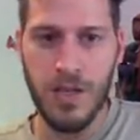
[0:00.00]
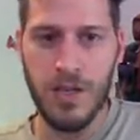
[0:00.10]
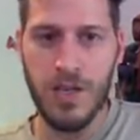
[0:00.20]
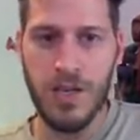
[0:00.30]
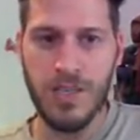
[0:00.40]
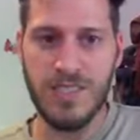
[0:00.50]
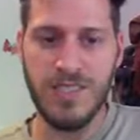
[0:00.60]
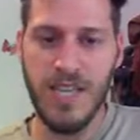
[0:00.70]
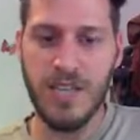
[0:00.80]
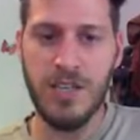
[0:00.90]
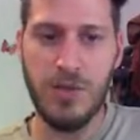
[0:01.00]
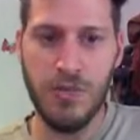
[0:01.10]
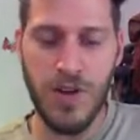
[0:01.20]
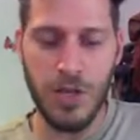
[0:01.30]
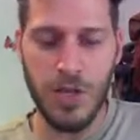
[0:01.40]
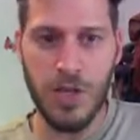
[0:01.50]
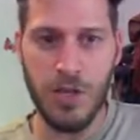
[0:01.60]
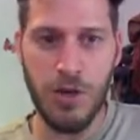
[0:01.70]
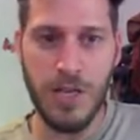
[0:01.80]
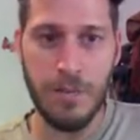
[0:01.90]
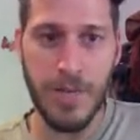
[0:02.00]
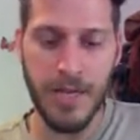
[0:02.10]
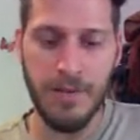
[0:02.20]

inside a new function. I'll call it main,